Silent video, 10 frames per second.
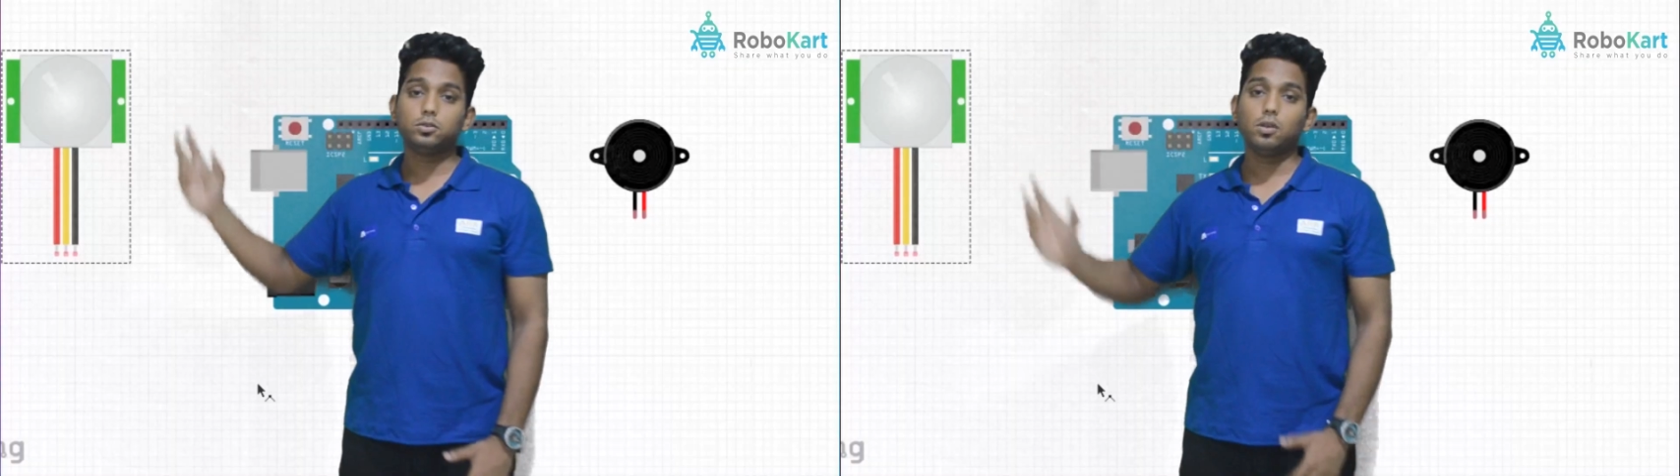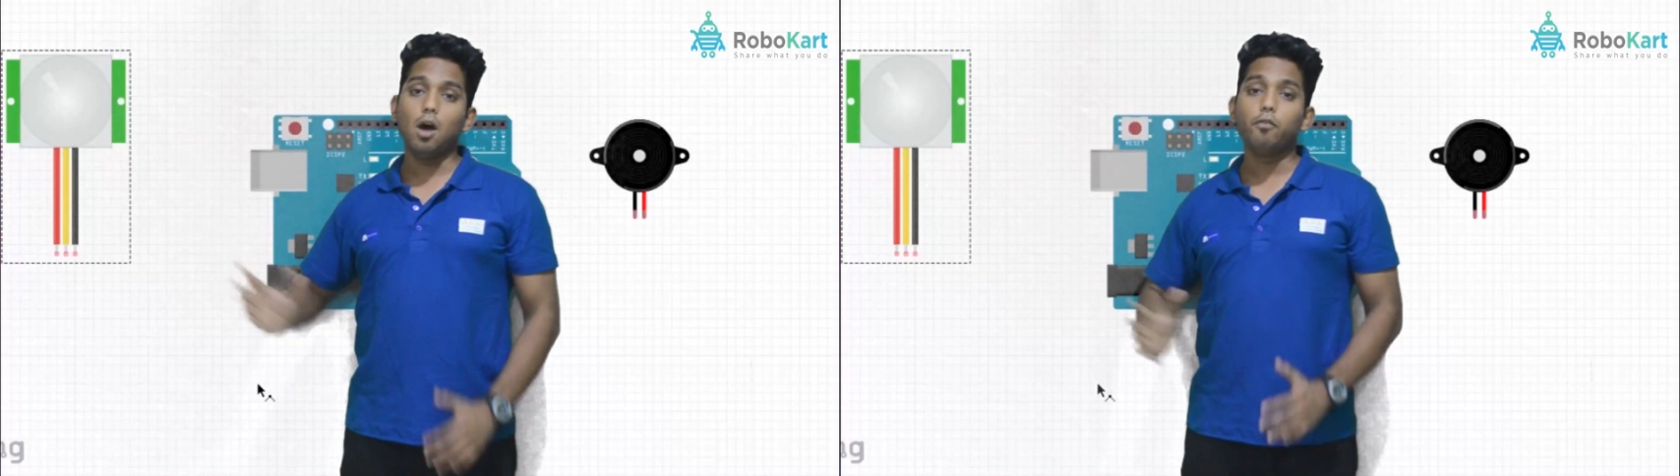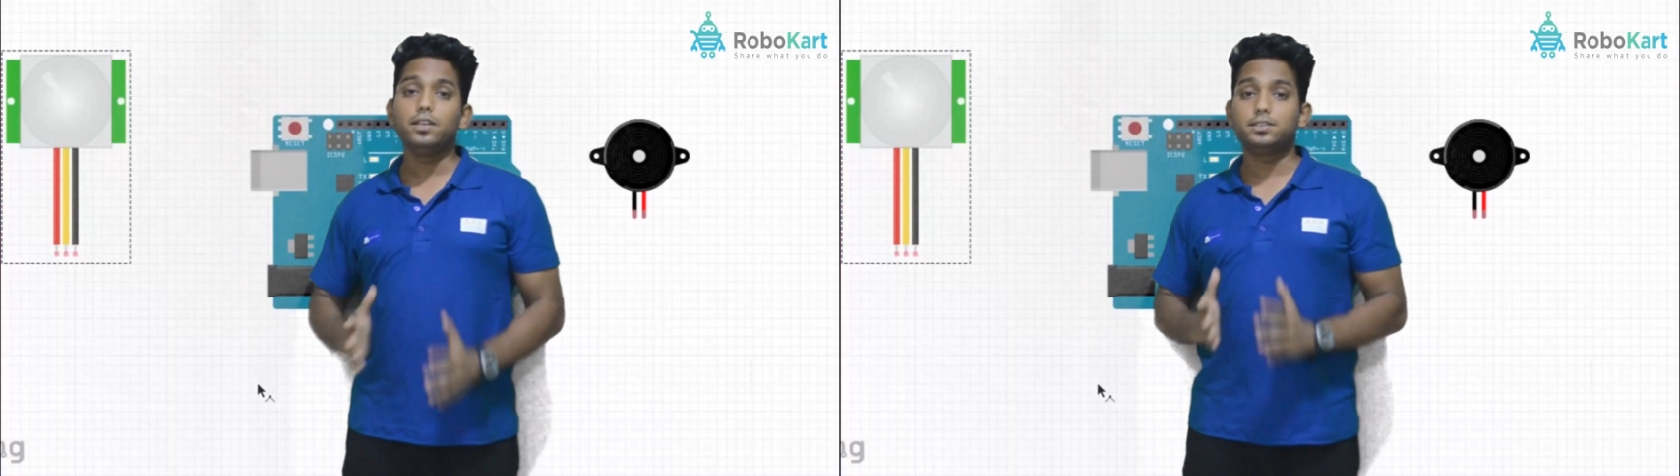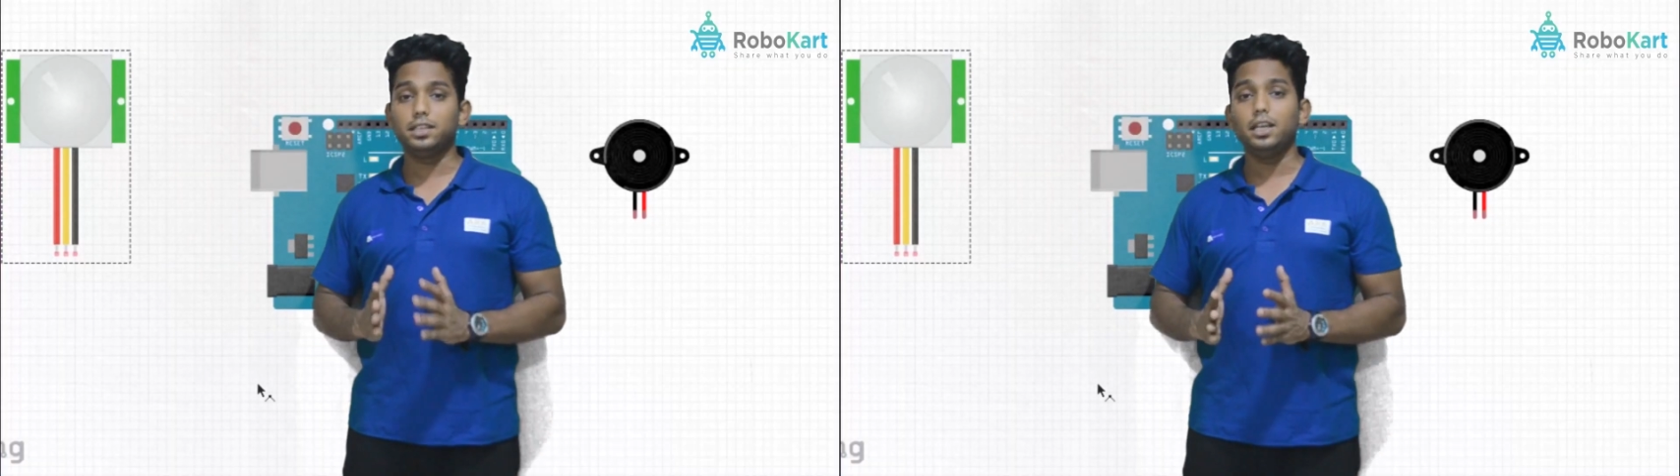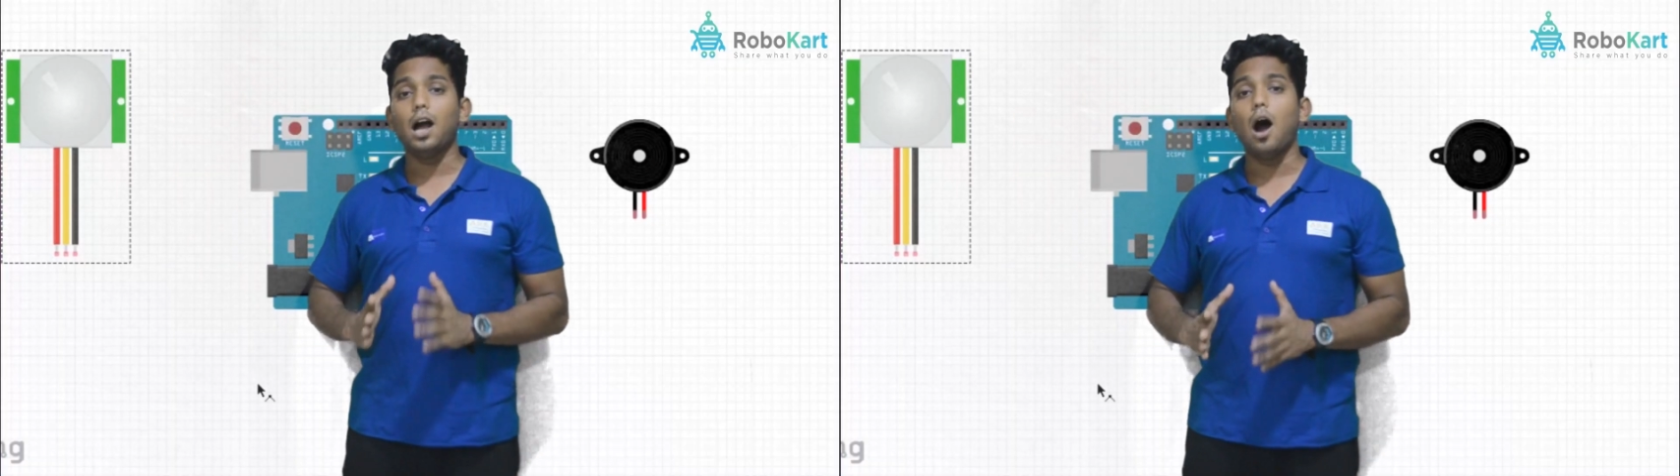So now we'll
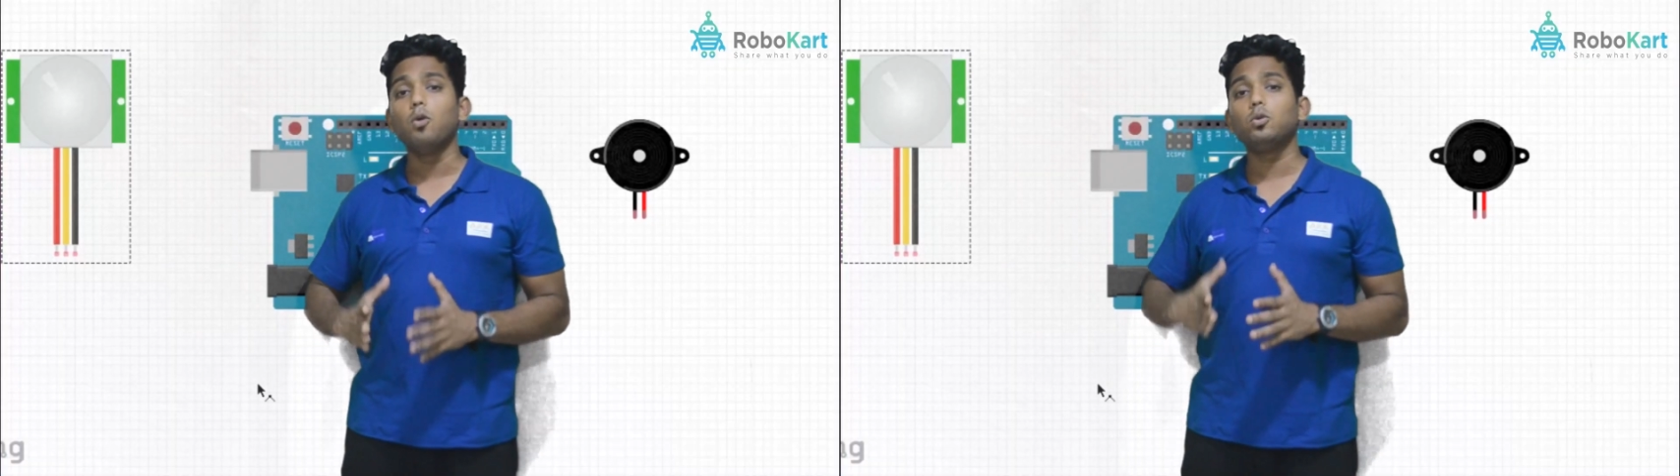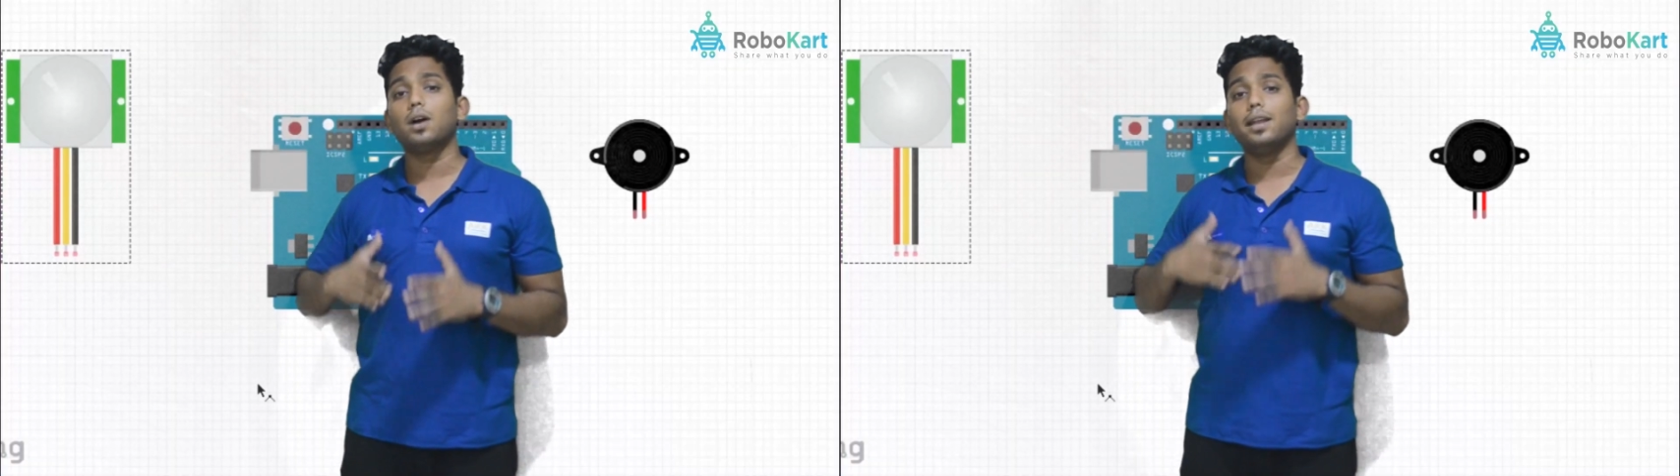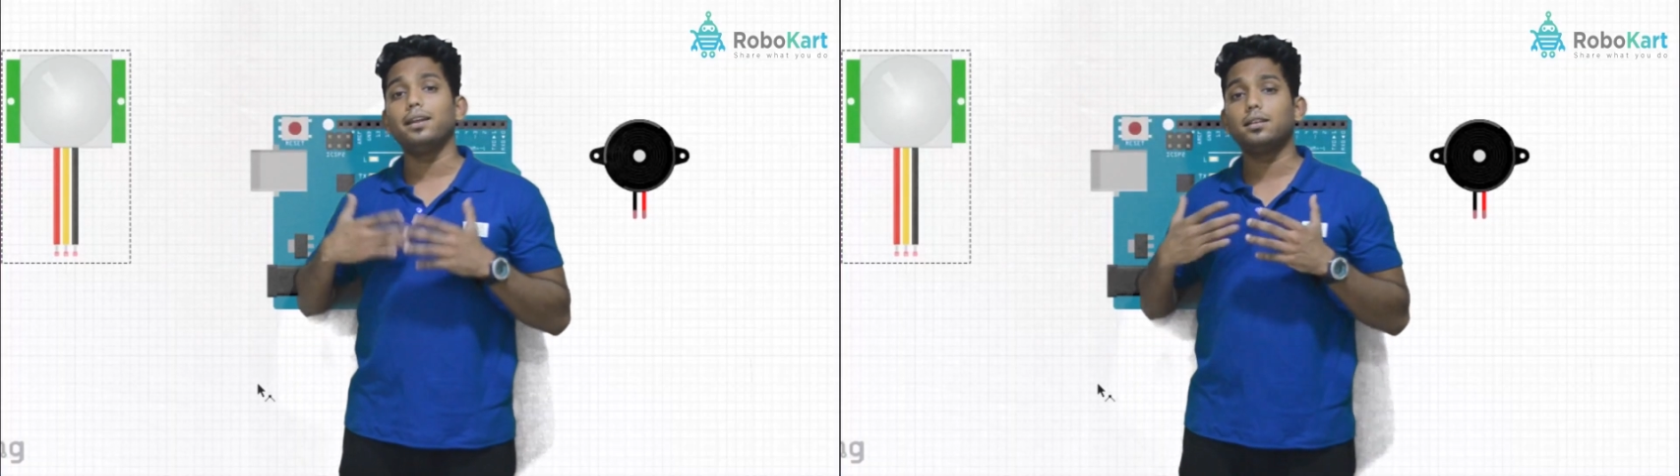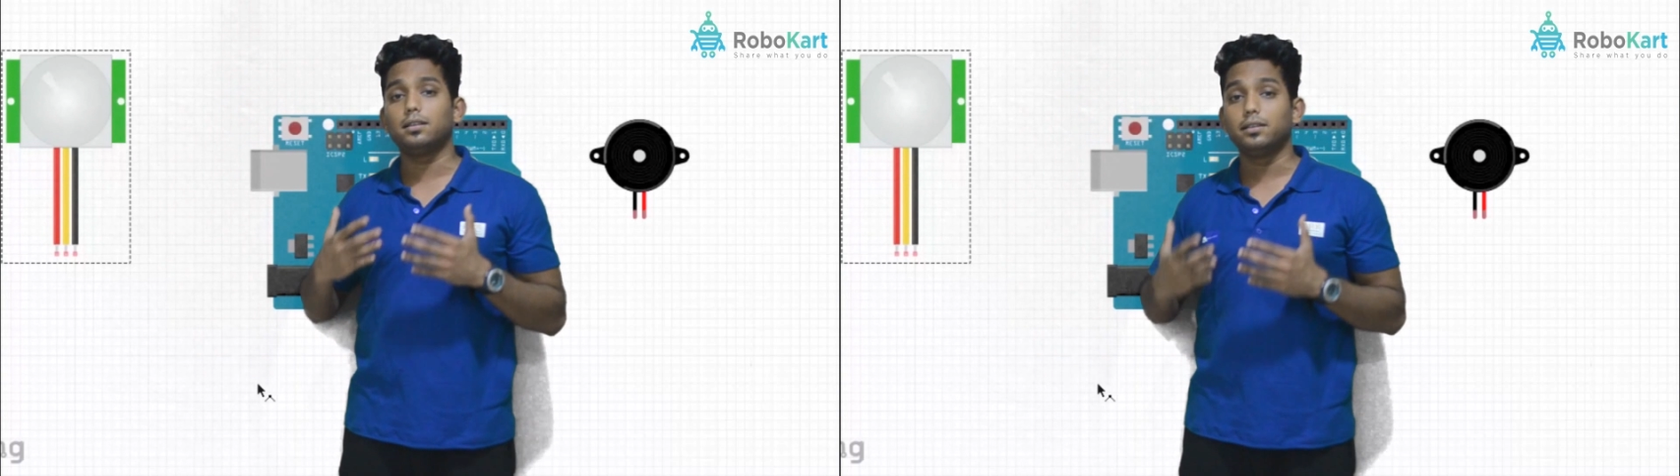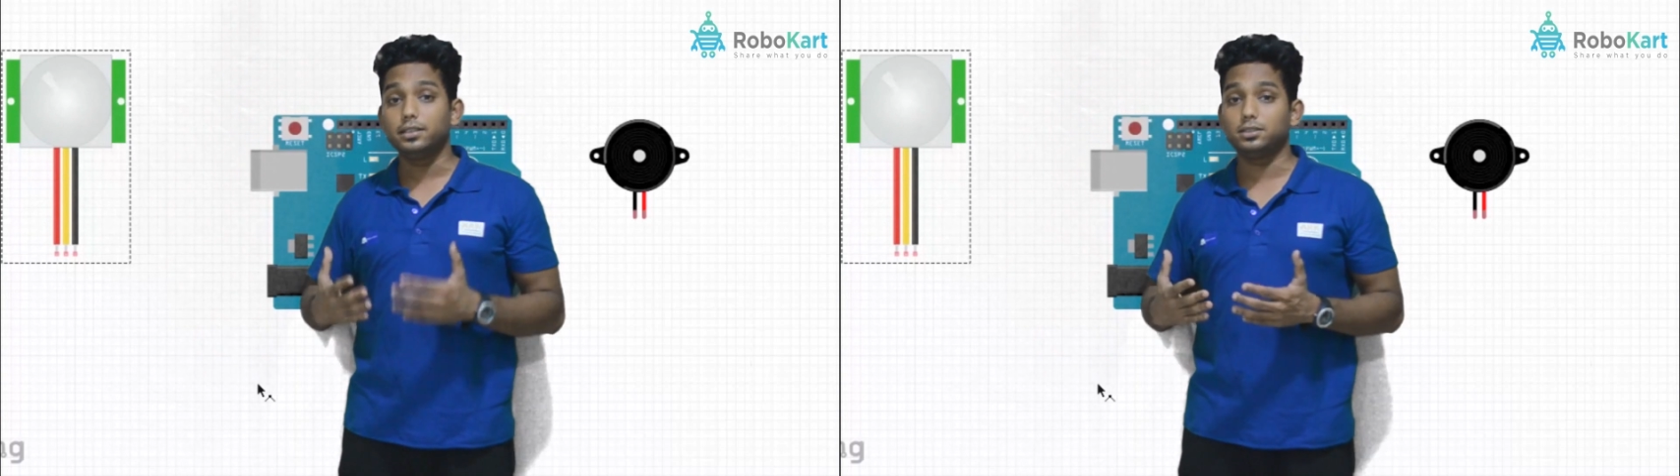see how to
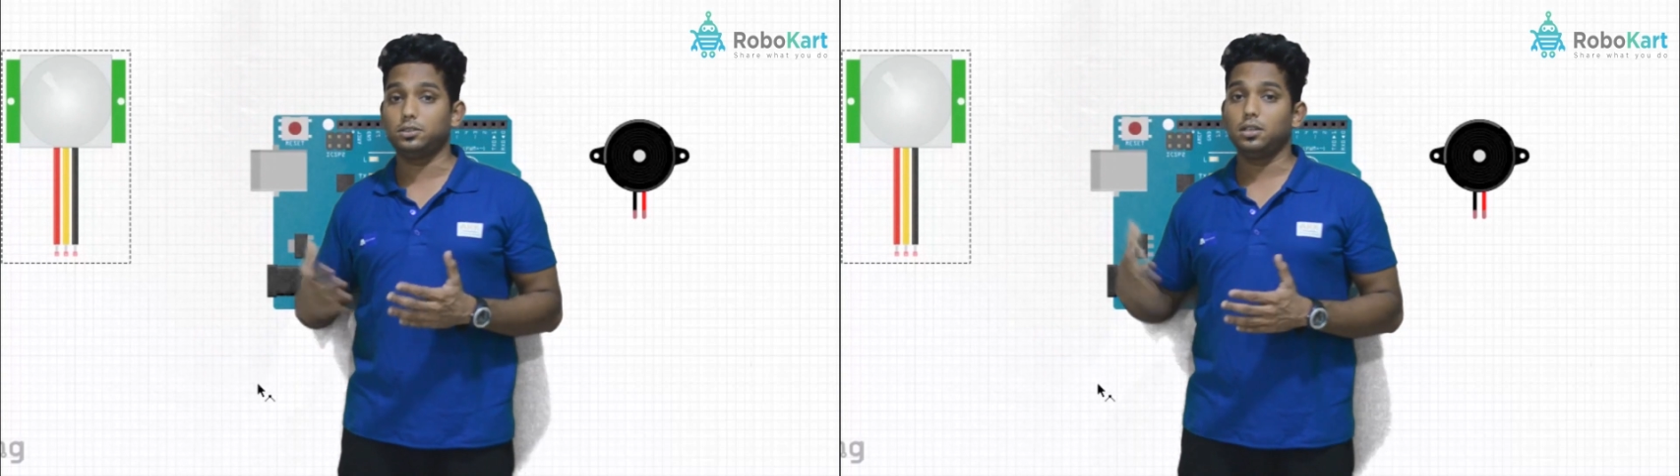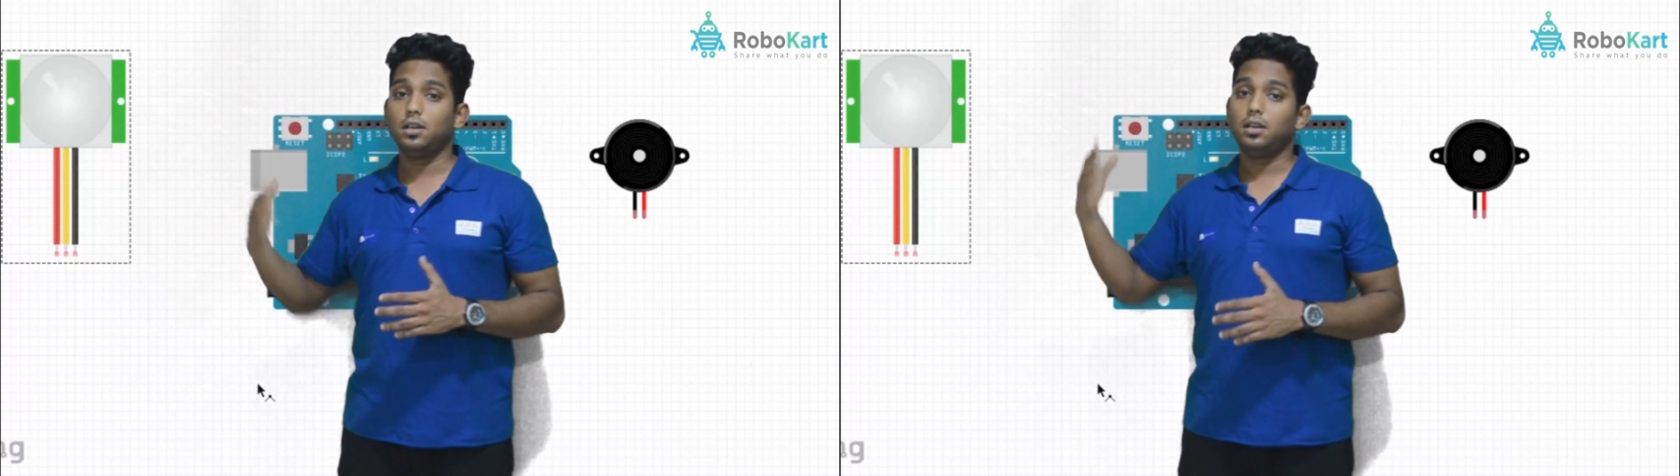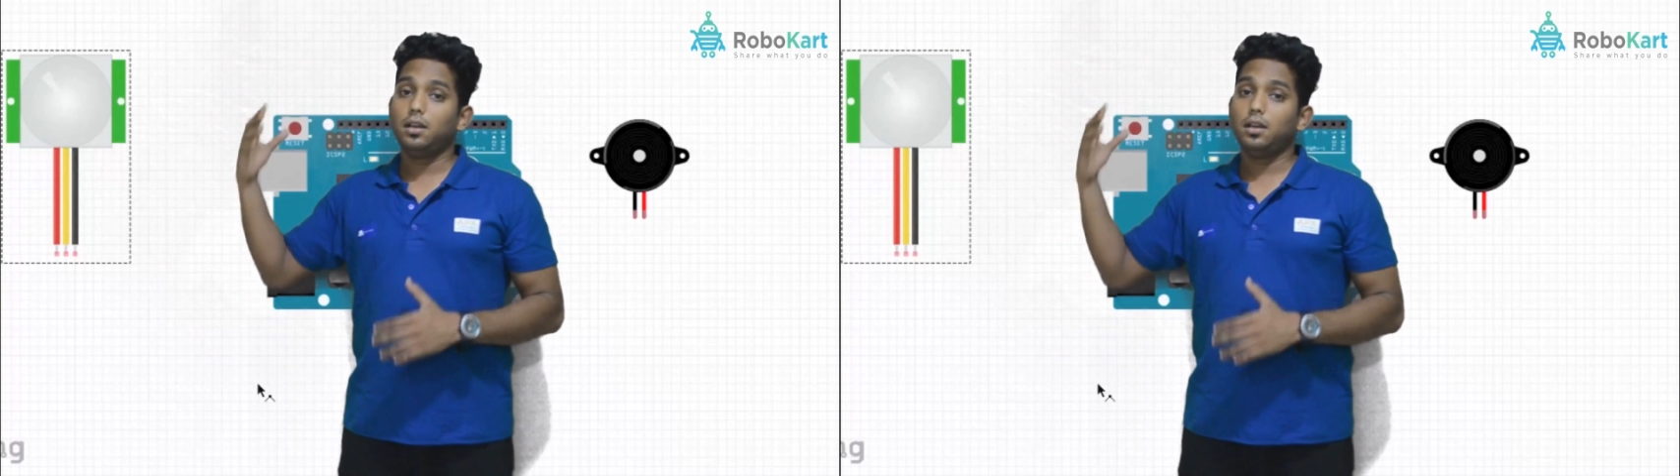connect this